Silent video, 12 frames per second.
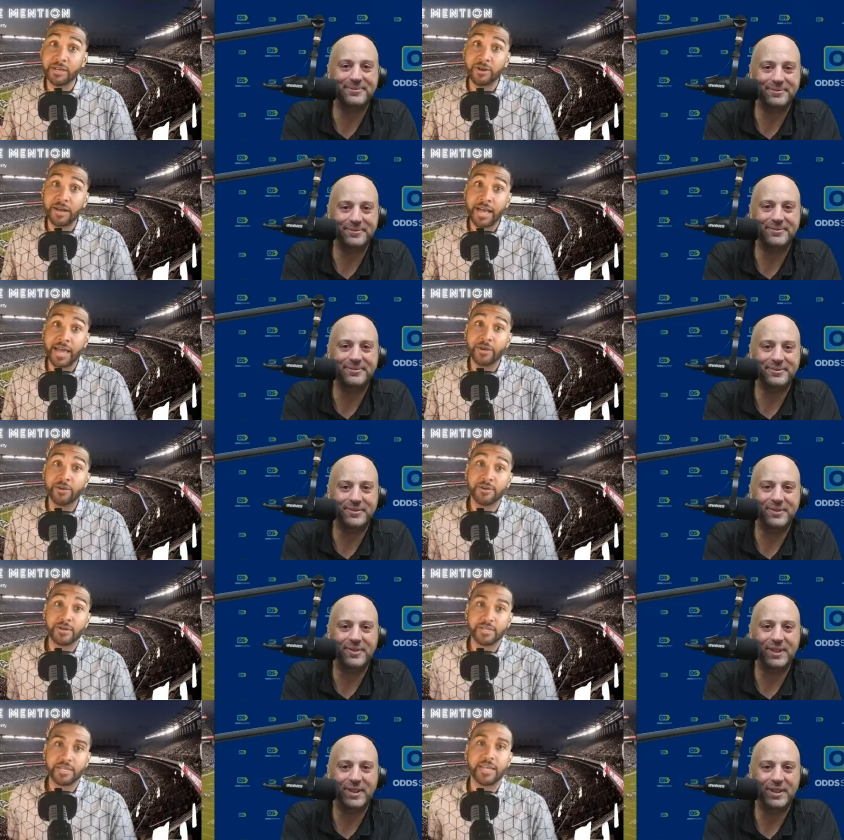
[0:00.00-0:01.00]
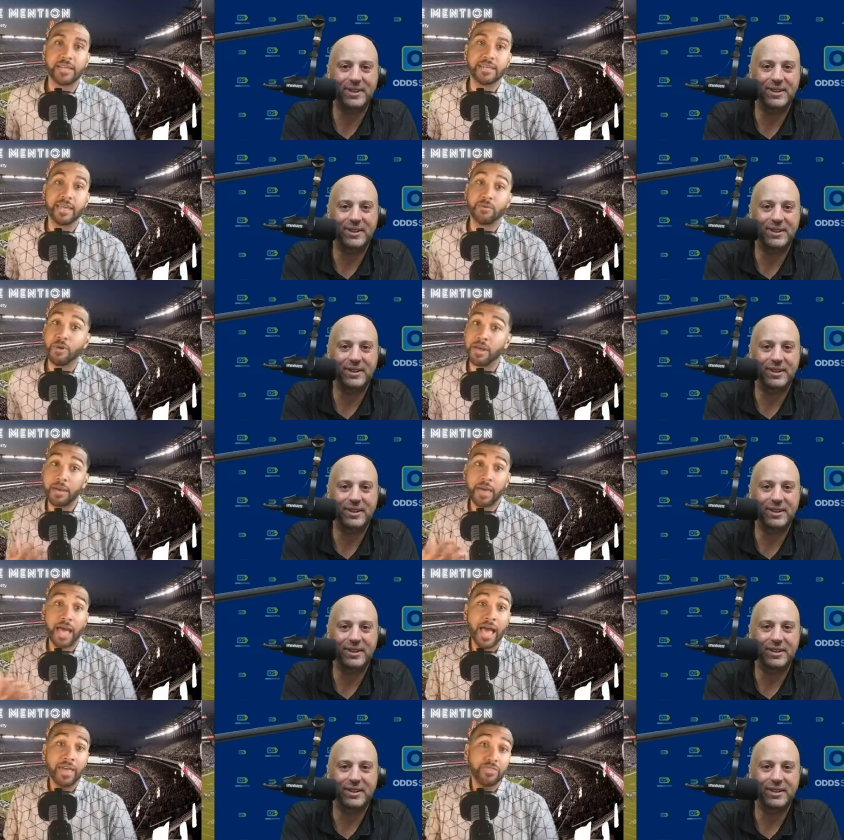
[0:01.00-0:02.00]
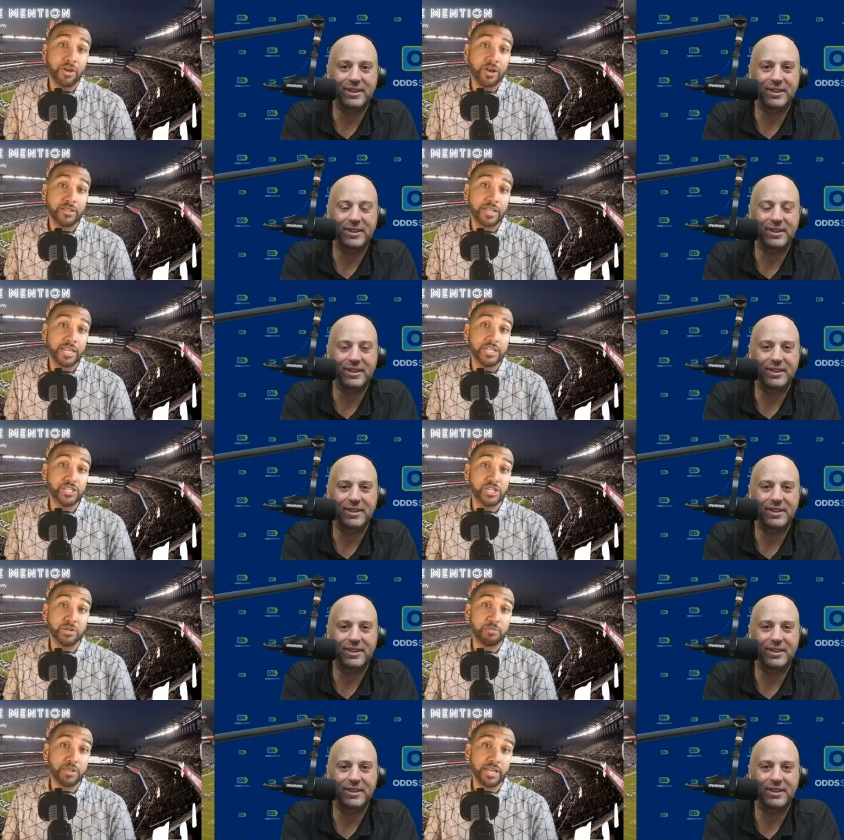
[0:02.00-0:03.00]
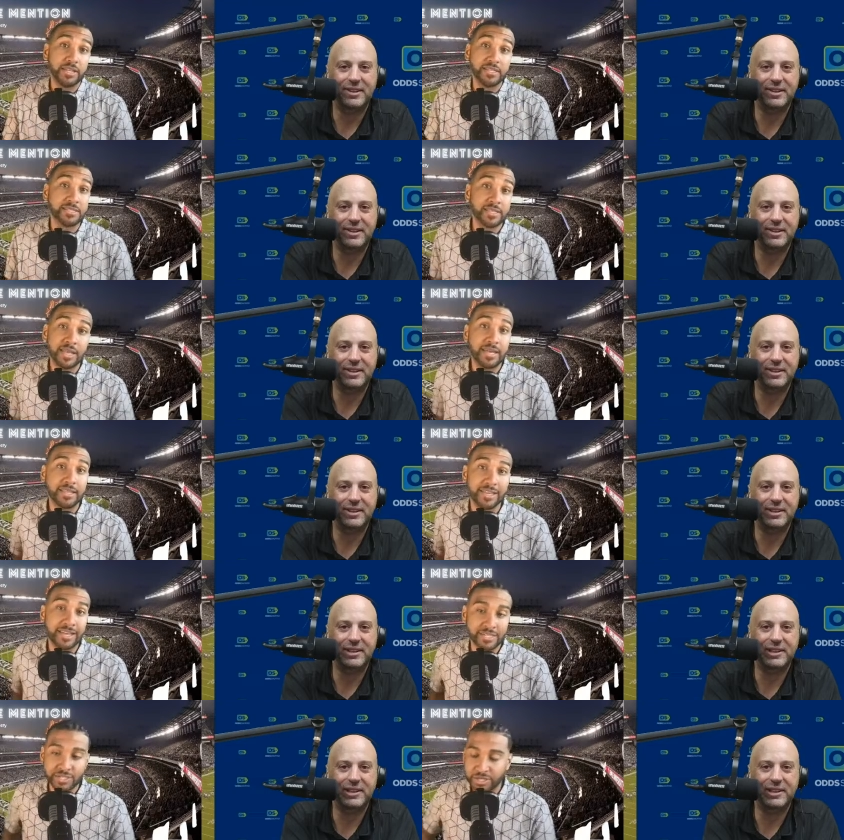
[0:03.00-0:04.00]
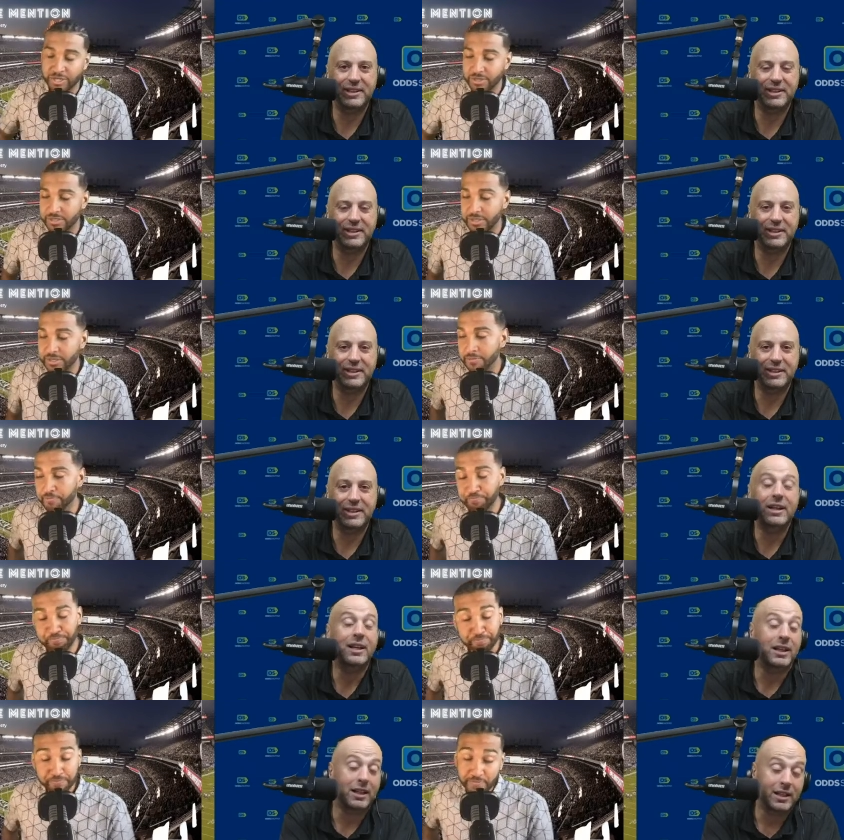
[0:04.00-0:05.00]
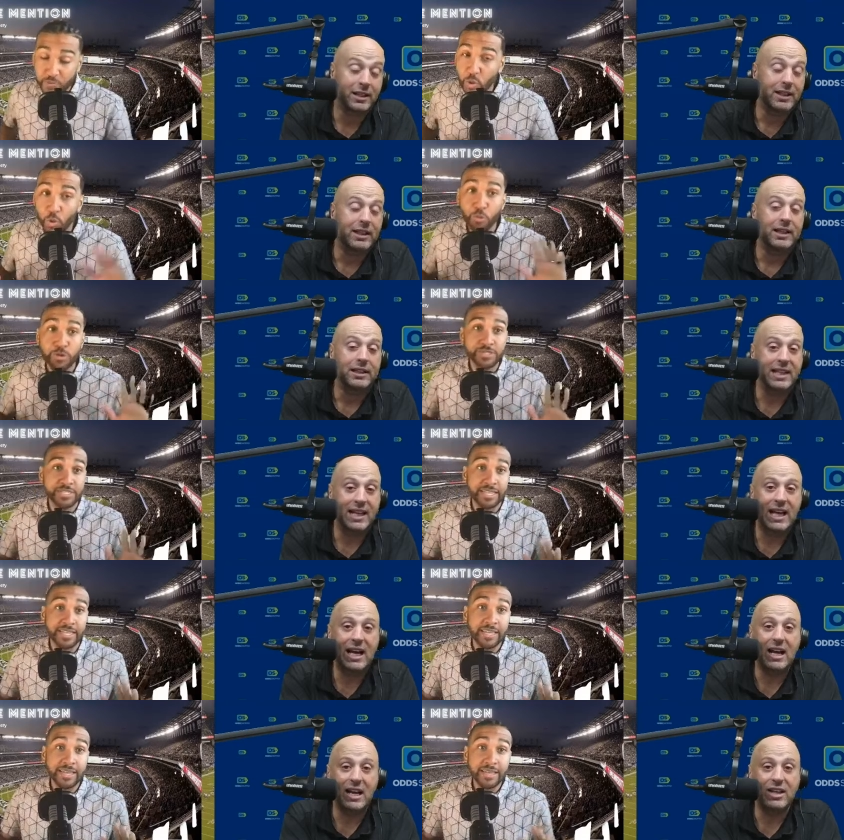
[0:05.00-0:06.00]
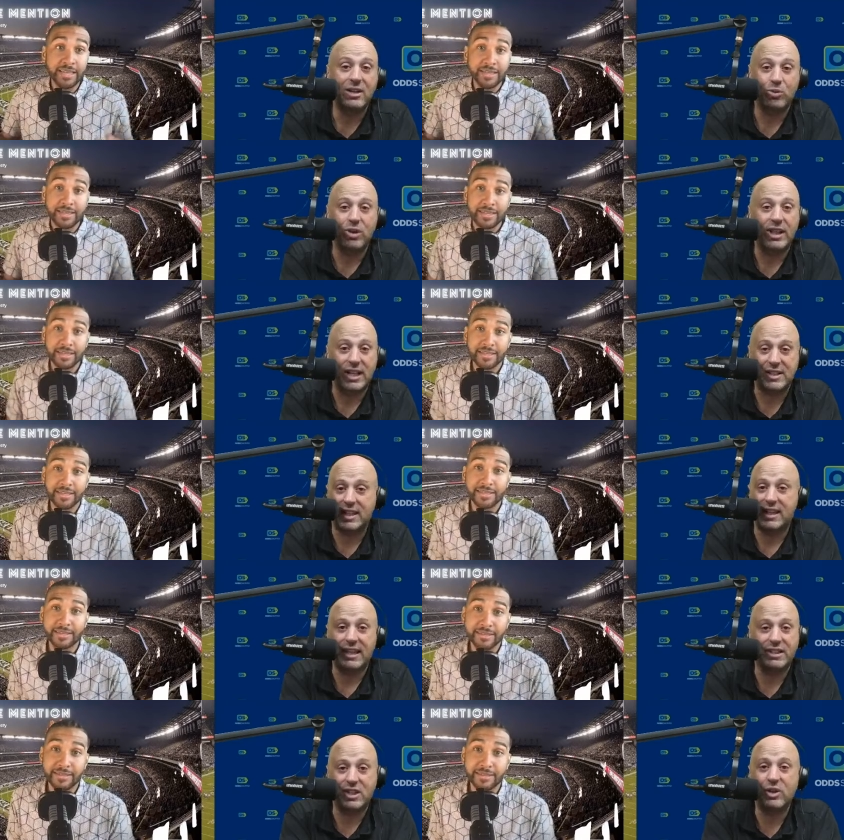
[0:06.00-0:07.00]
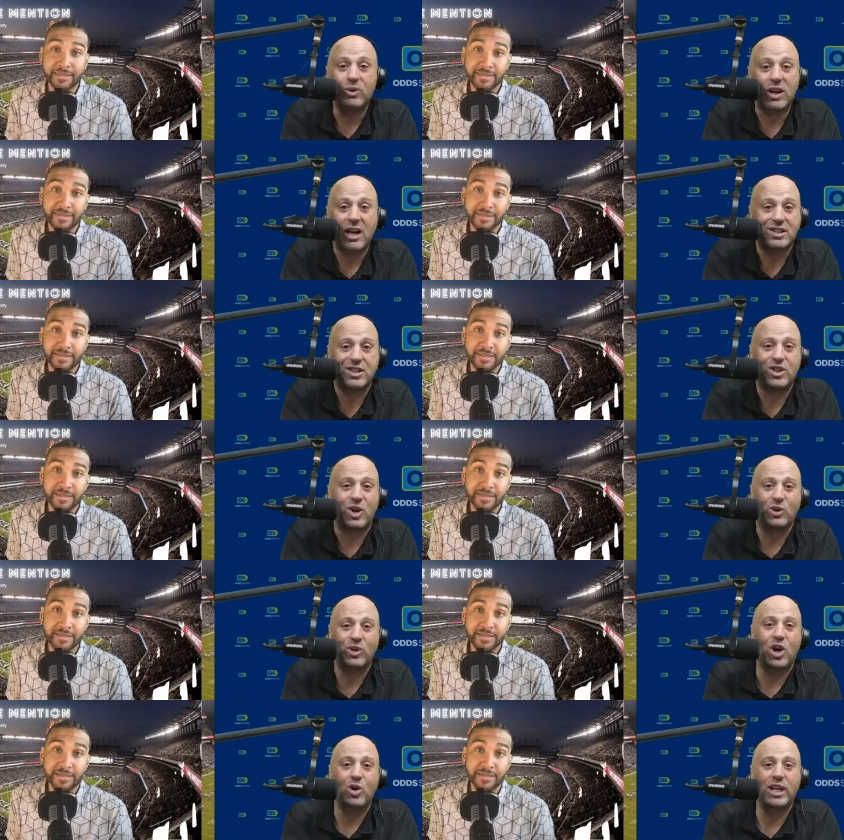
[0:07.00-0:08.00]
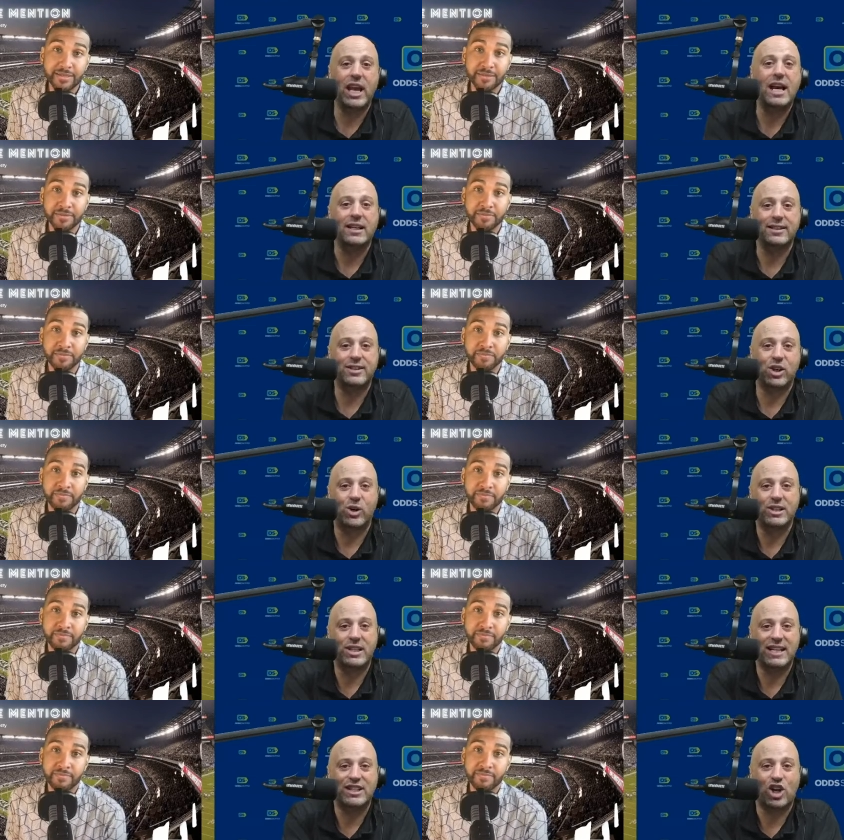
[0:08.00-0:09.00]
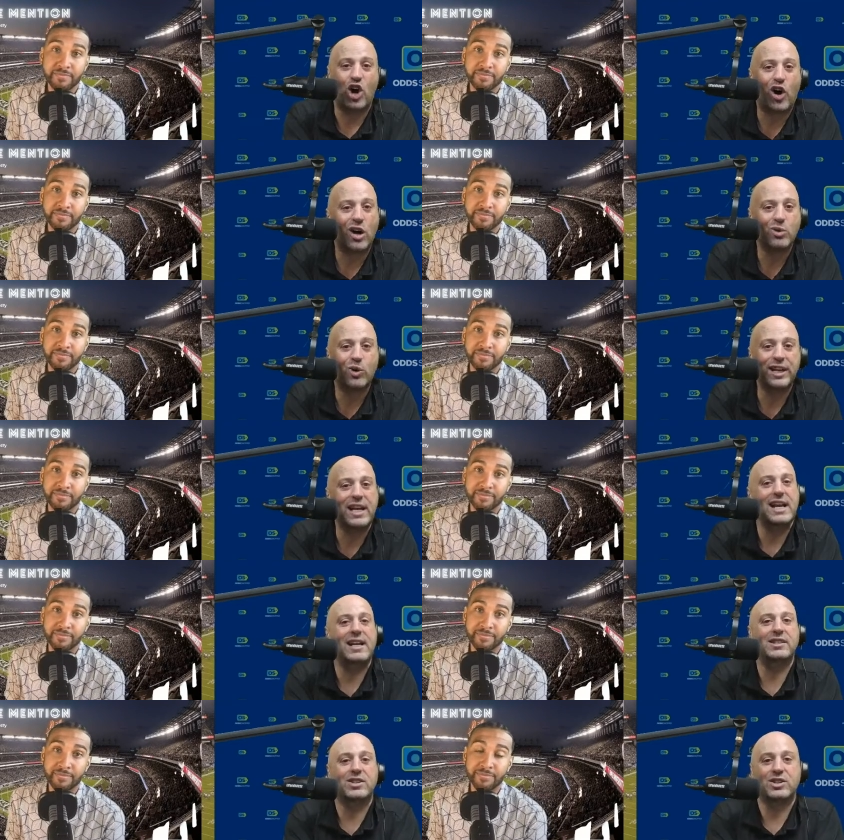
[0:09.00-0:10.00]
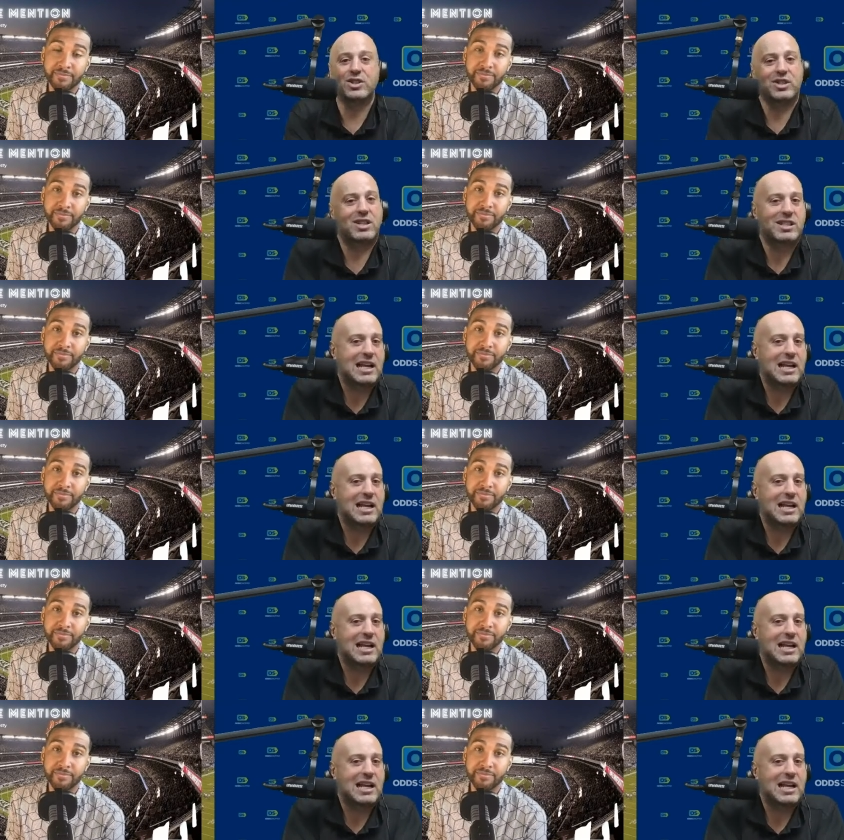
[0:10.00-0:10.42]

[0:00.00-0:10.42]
Speaker 1: are high on Kenny Game. I, I, thought that he should have played in the slot last year. So we'll yeah,
Speaker 2: see. Well, that's the thing too, where I just don't know yet. So it's it's a hard one to answer just because I